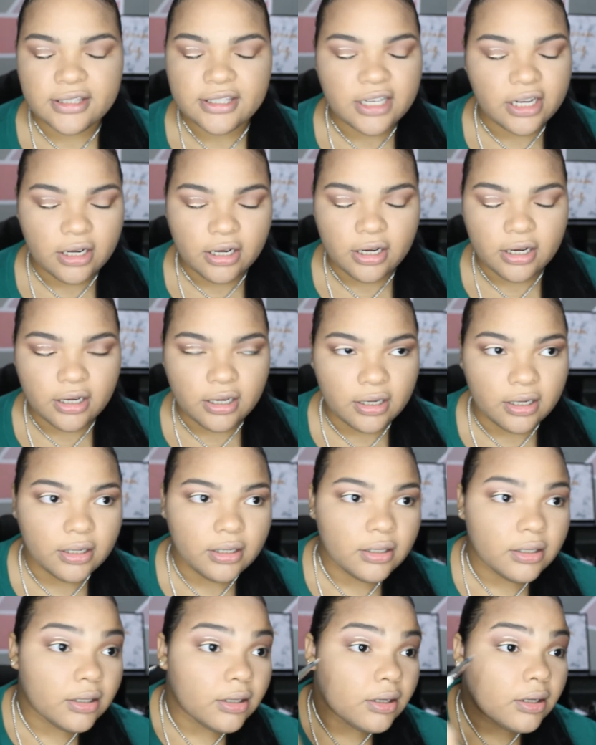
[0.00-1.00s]
Duh.
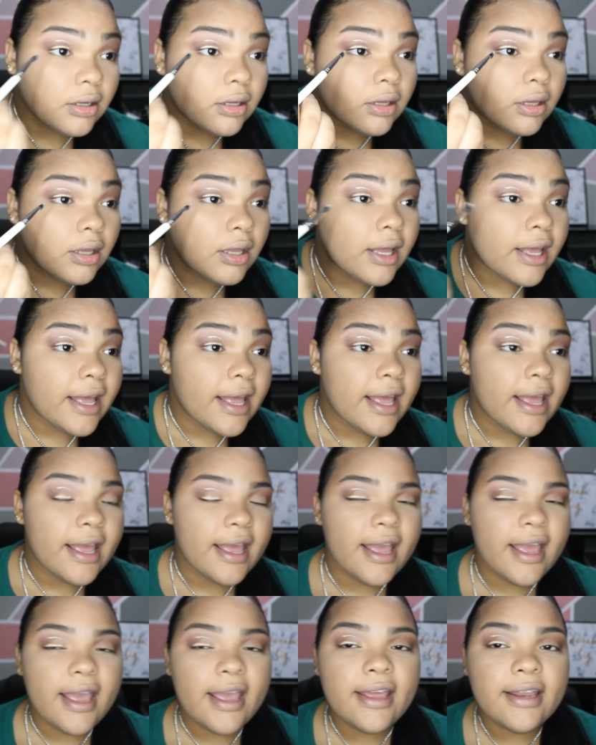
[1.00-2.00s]

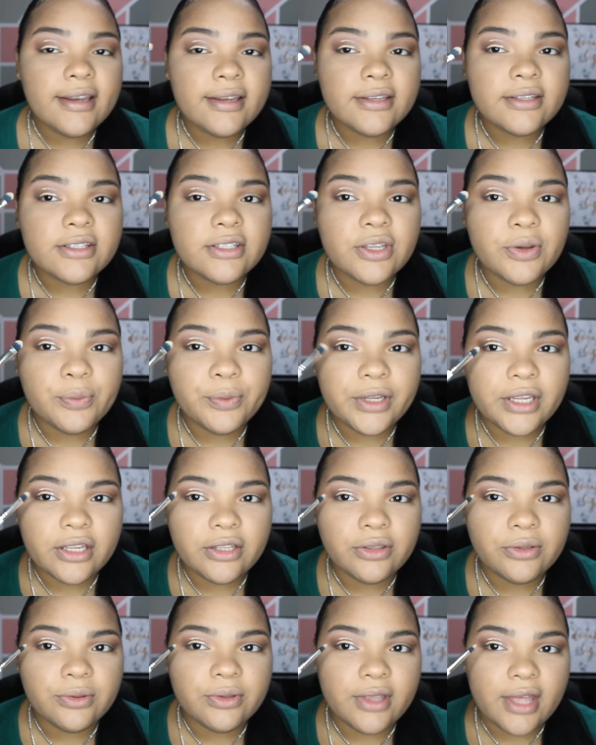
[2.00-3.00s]
And so we can
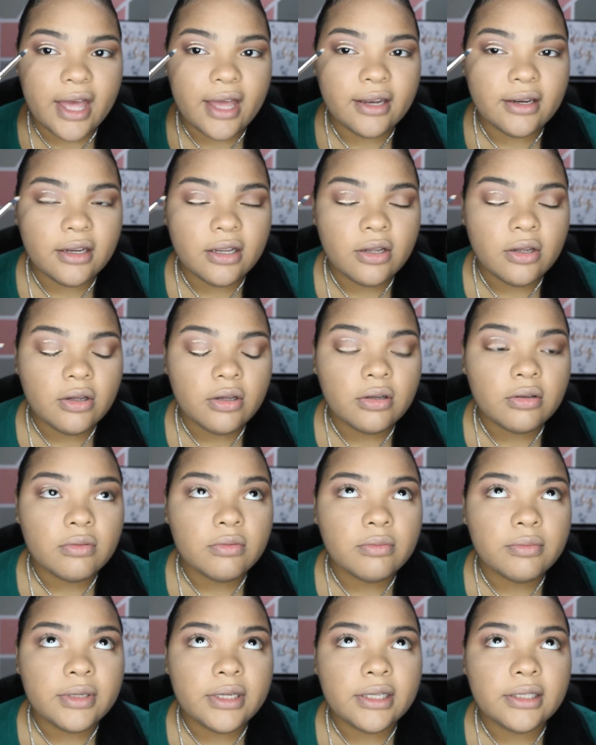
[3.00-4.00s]
do that.
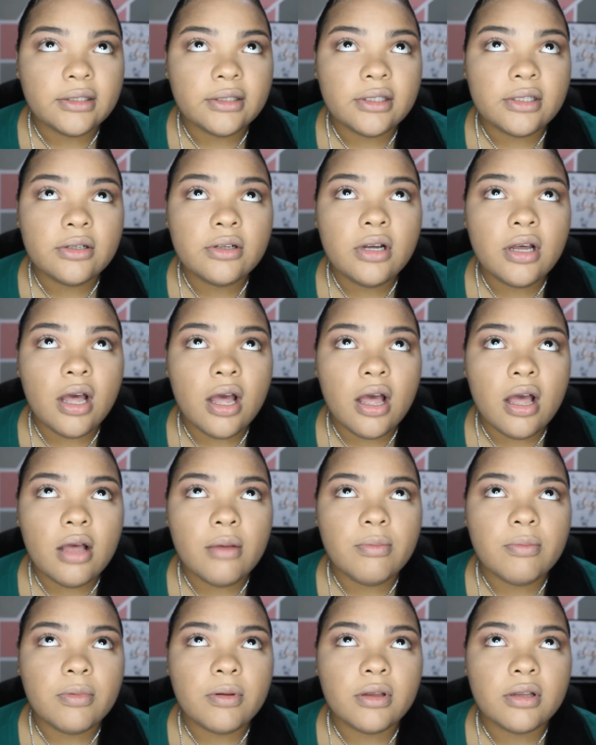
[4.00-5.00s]
We look
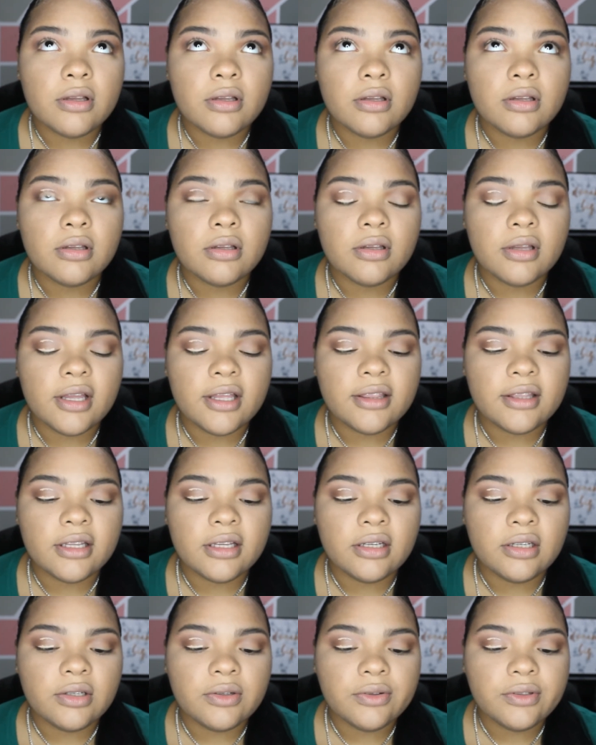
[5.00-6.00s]
up and
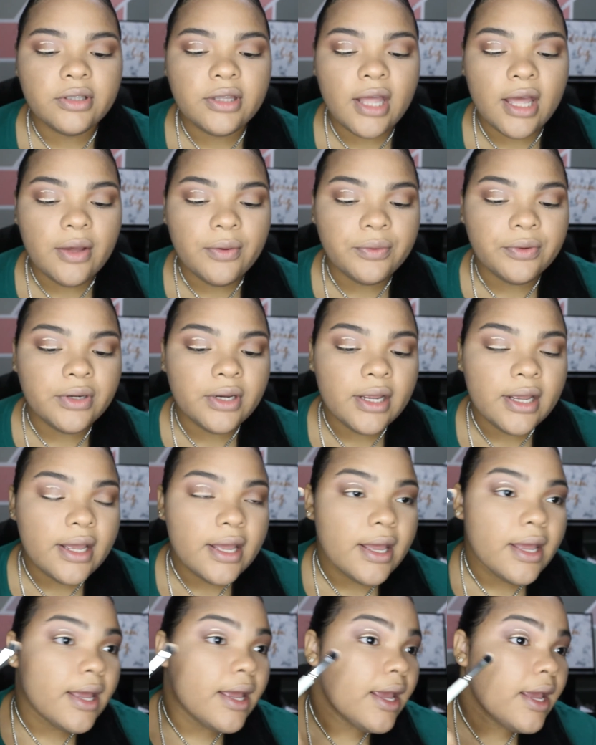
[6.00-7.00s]
then look down
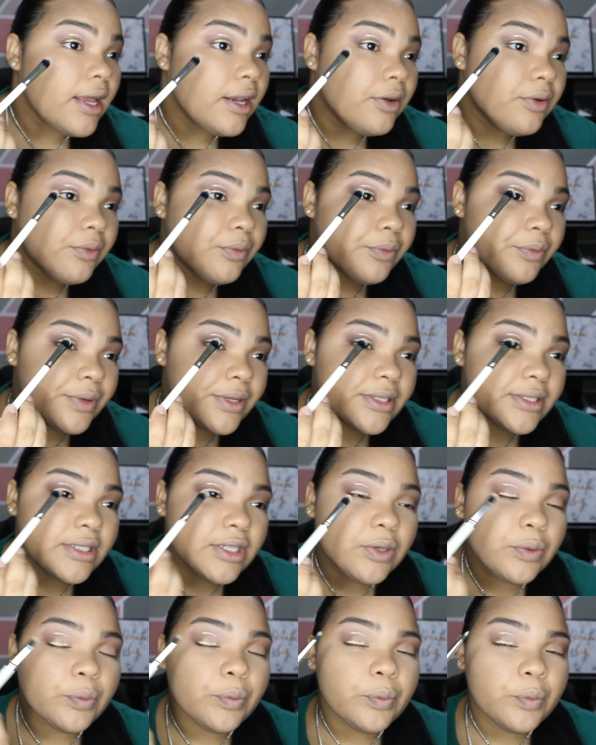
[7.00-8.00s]
and we
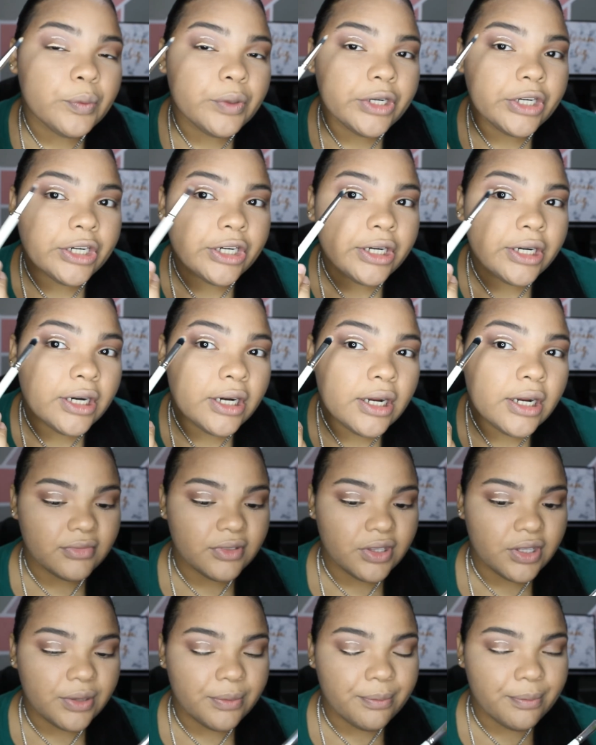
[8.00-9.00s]
see where
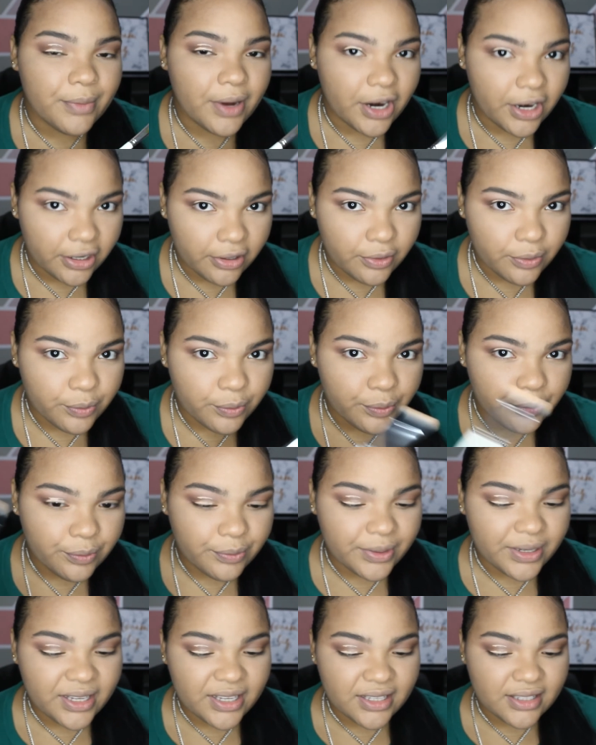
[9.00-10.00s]
the mark
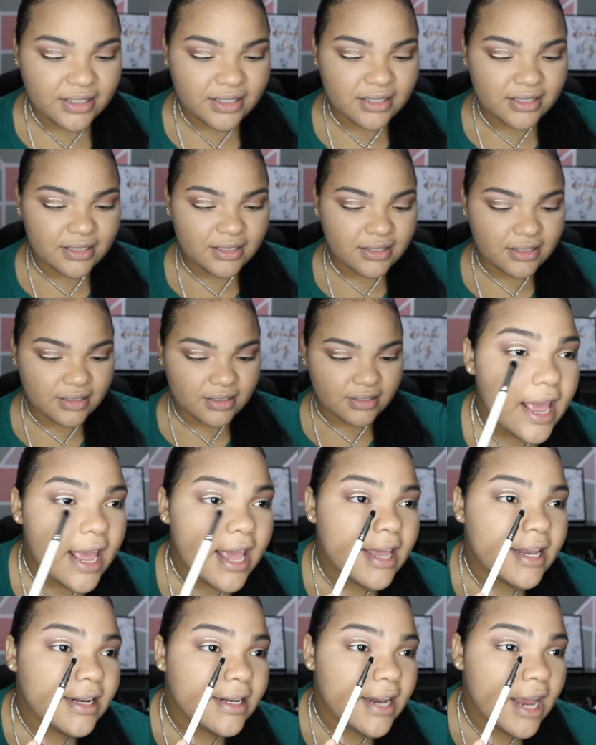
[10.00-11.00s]
went,
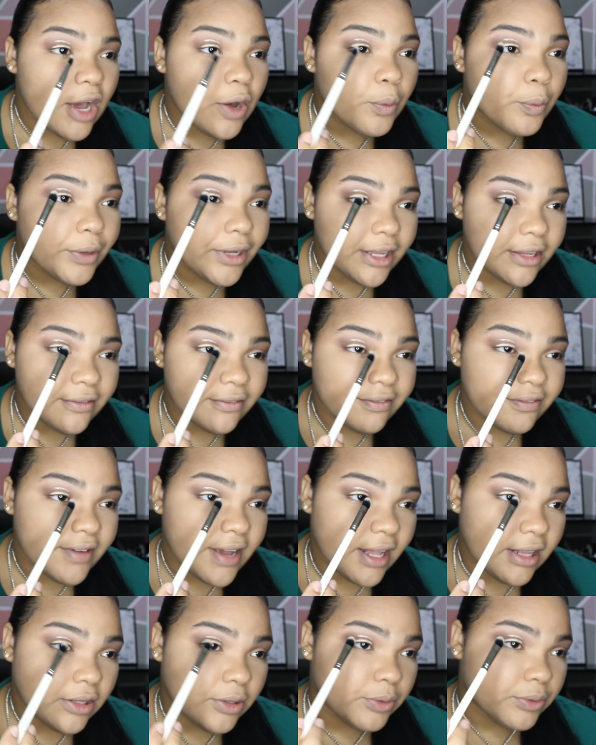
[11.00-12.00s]
and now we can
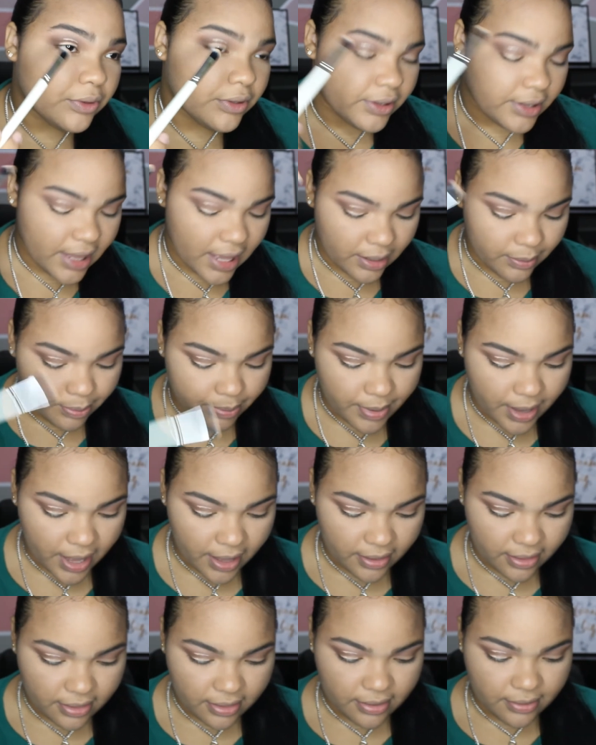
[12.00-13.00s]
follow that
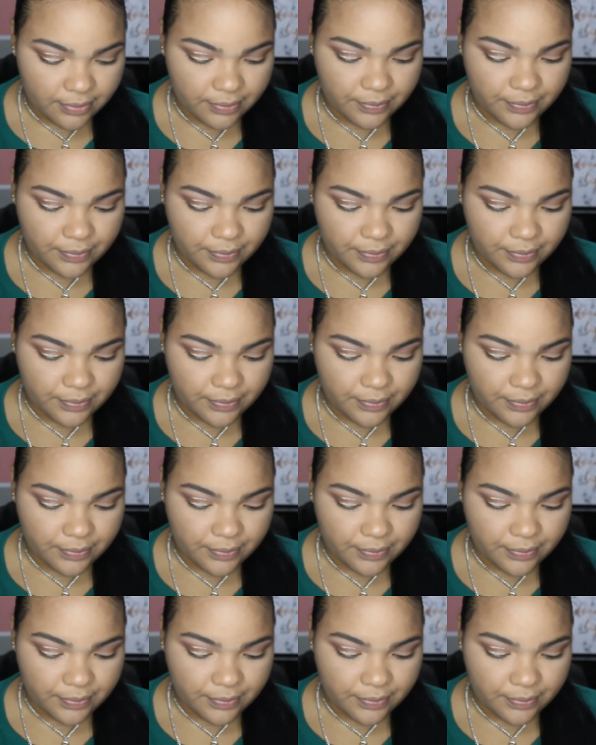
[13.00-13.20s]
path.